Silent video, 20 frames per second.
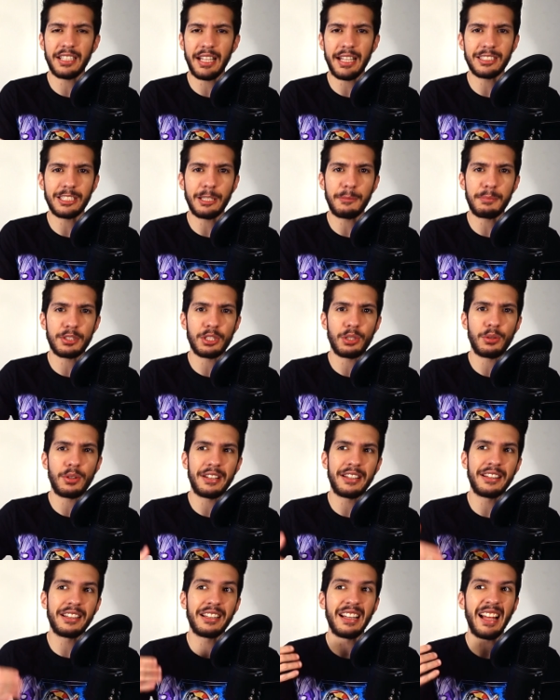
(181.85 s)
to last episode,
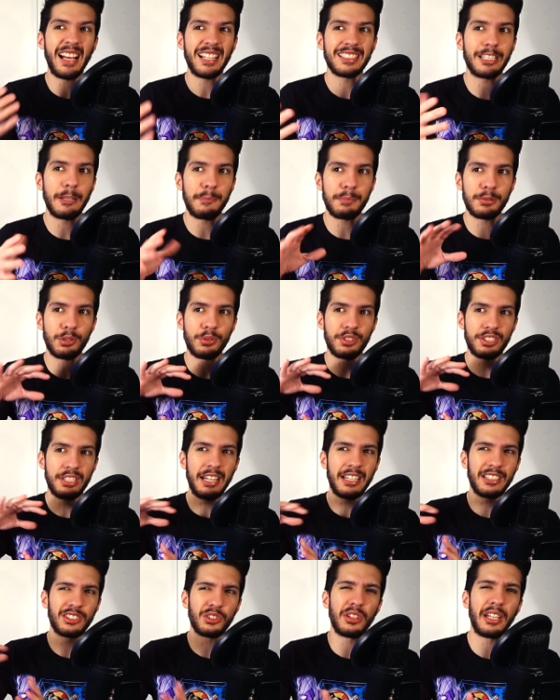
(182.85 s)
and then the last episode is
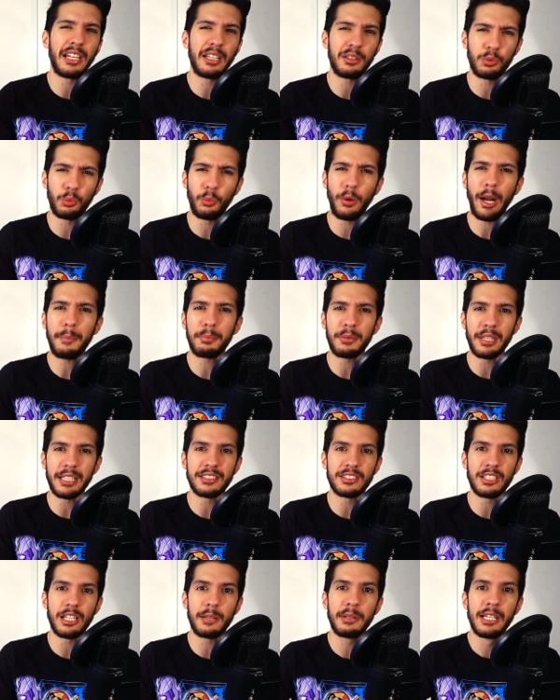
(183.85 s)
kind of to like to wrap
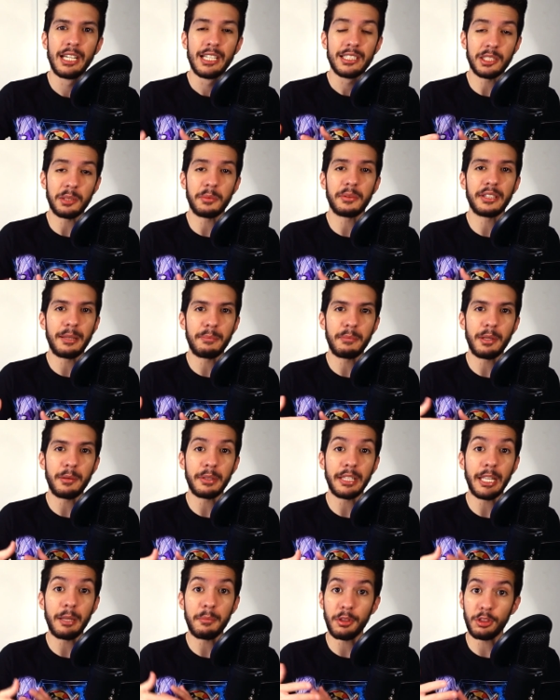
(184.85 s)
things up, something that
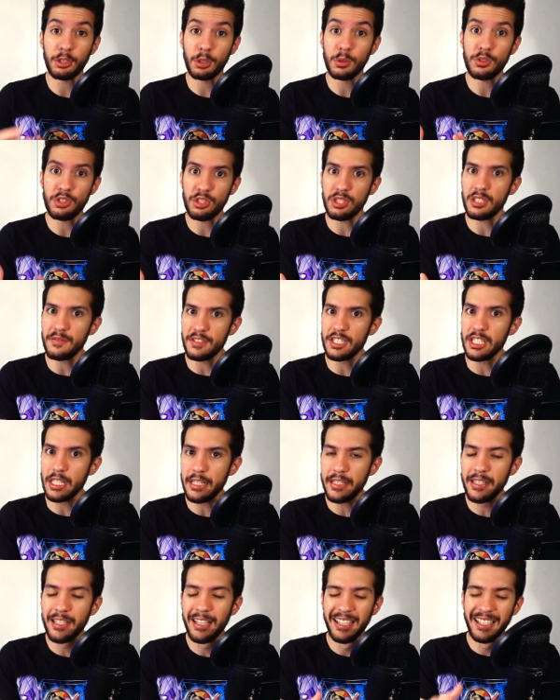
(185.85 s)
maybe Game of Thrones should have
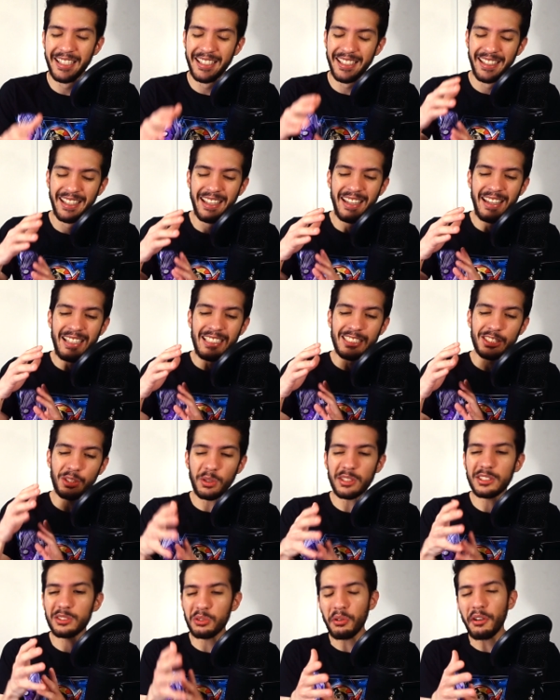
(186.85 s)
done.
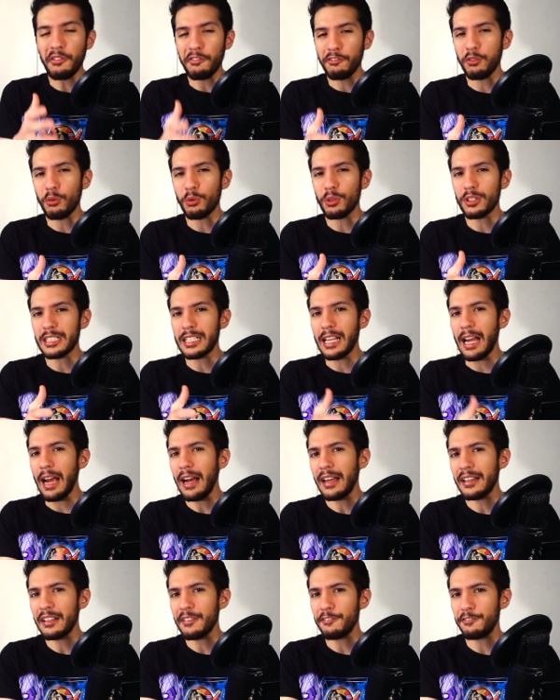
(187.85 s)
Toy Story four
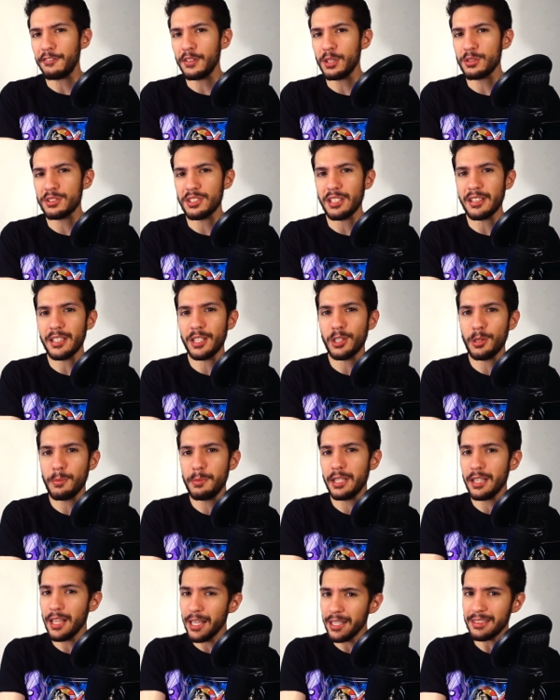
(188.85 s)
kind of feels a little
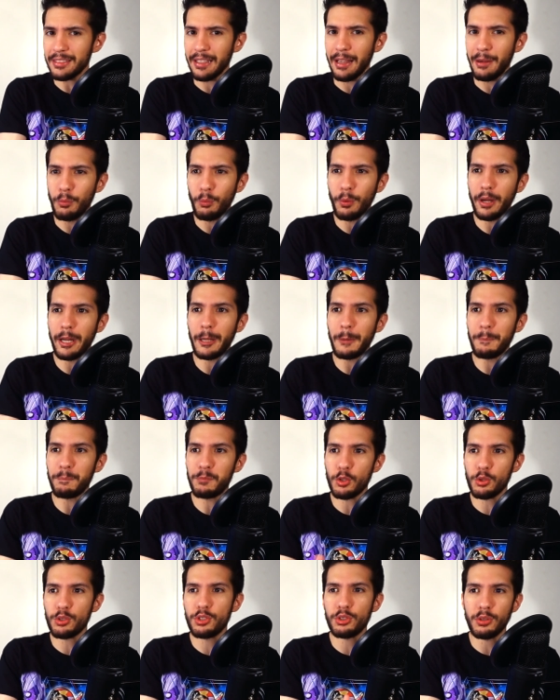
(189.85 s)
bit like that, where
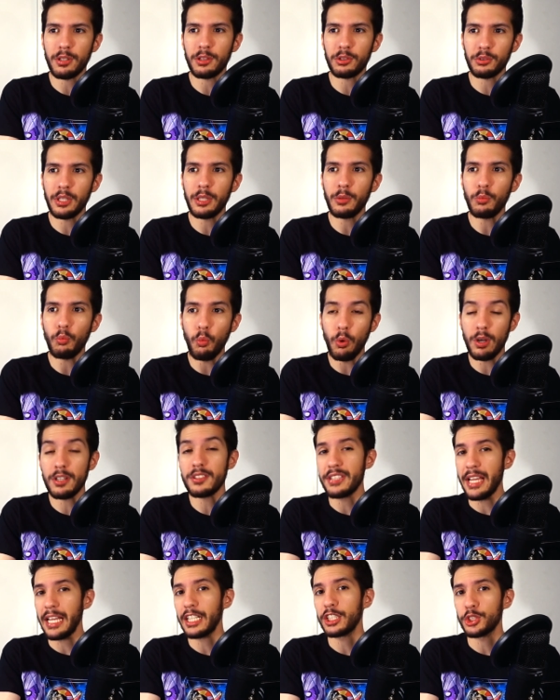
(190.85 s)
Toy Story three
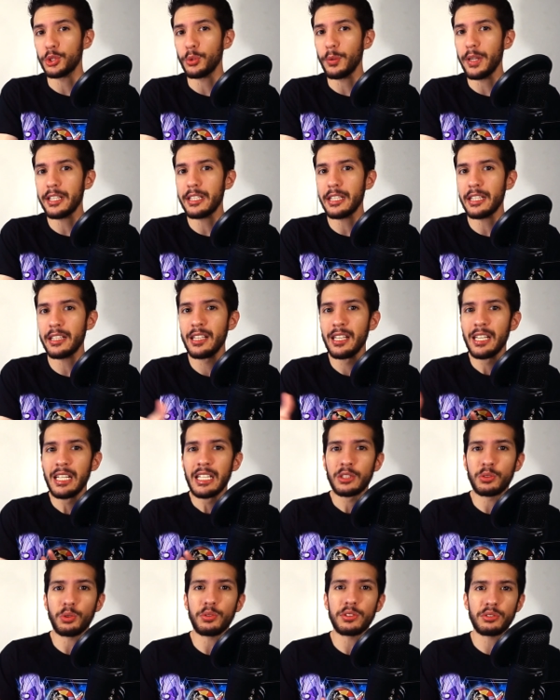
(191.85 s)
was that true ending.
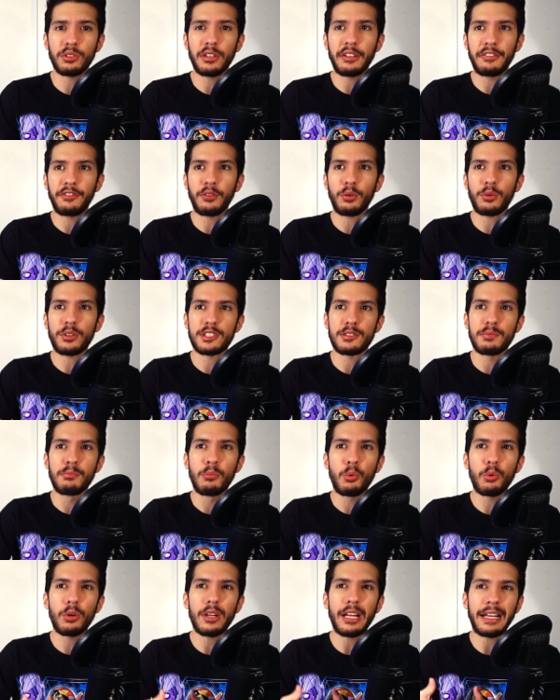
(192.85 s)
Toy Story four is
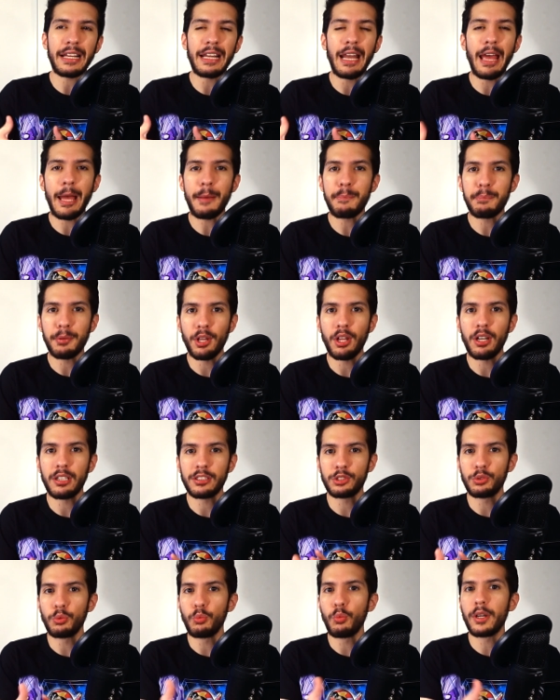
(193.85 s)
more like an
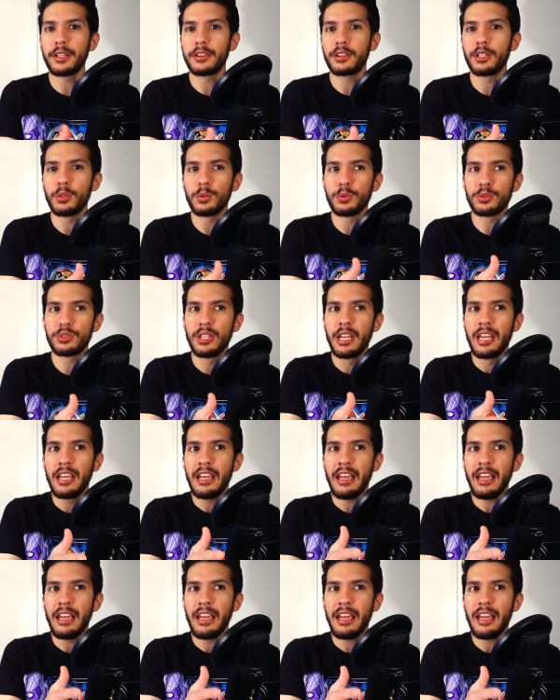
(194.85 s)
epilogue to what those